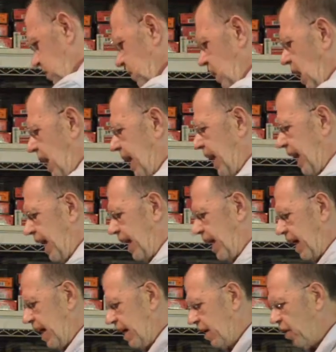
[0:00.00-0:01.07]
I had
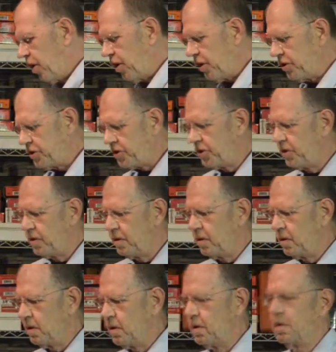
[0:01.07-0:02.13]
an urge
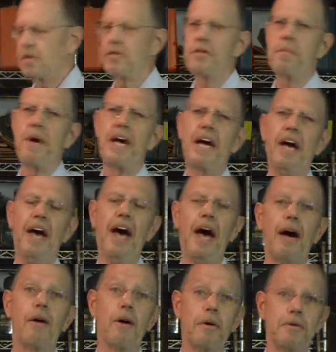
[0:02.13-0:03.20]
to make
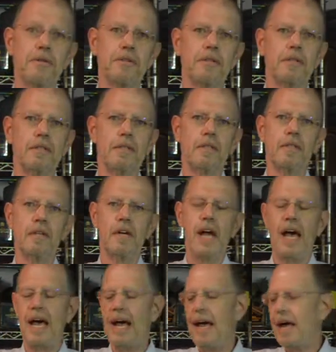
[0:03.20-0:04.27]
arrows.
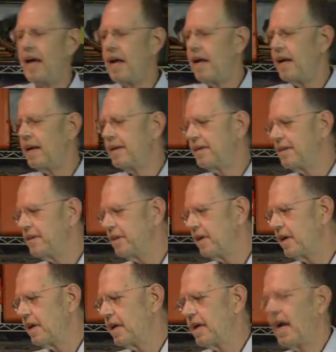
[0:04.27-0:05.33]
And
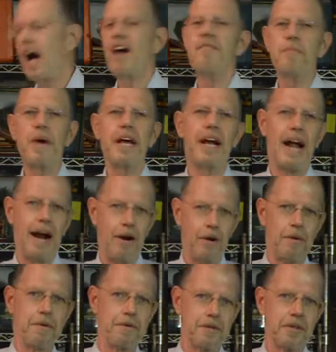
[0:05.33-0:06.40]
I've made
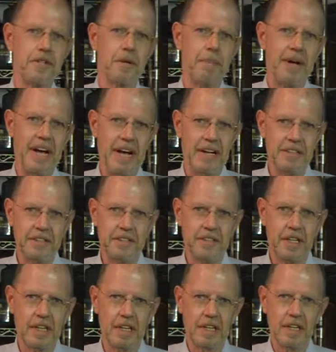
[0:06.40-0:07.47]
arrows in the past.
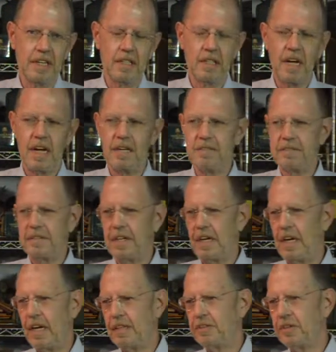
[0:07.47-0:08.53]
Kind of,
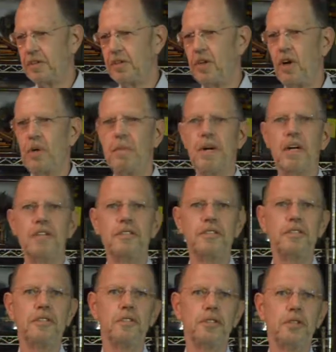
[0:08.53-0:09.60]
it's a little
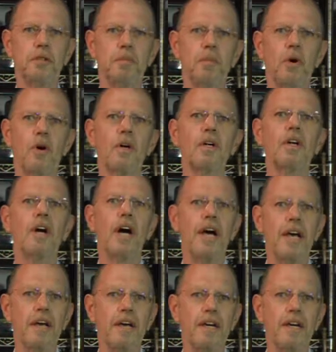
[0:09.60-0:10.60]
homage to Paul Klee.